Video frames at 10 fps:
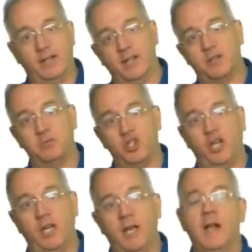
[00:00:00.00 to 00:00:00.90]
to this
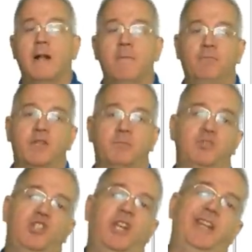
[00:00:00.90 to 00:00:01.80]
machine. This
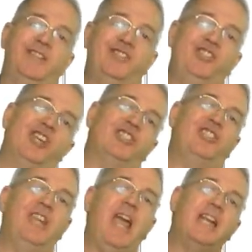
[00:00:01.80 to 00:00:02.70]
machine is just
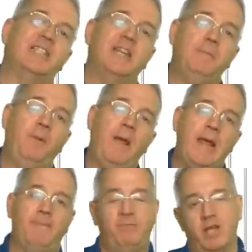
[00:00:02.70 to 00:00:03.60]
D H C
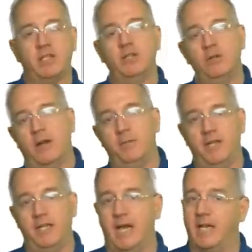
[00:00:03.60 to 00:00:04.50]
P. Doesn't do
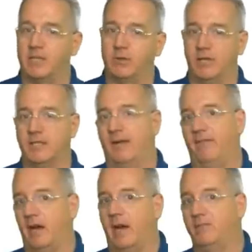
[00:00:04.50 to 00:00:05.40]
W D S, so it doesn't have
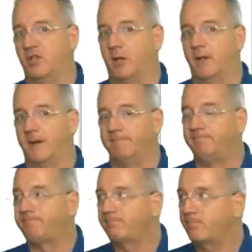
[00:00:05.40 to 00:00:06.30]
that option on there.
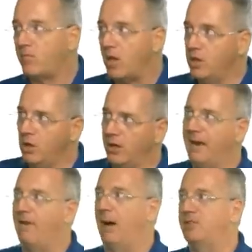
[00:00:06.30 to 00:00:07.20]
You only
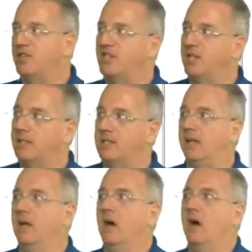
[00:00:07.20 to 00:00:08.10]
have option
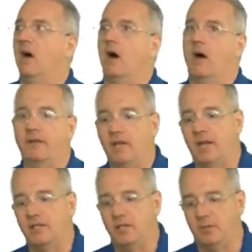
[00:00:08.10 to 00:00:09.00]
sixty on the D
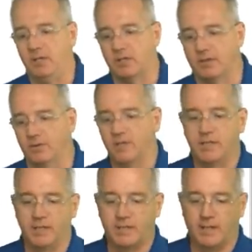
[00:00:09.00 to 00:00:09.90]
H C P servers
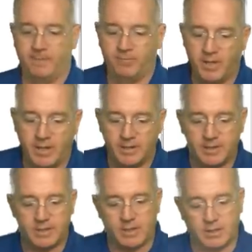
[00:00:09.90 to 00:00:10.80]
that, uh, that
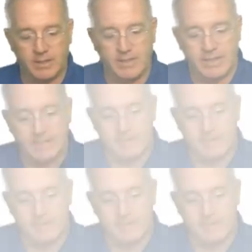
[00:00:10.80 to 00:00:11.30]
necessarily need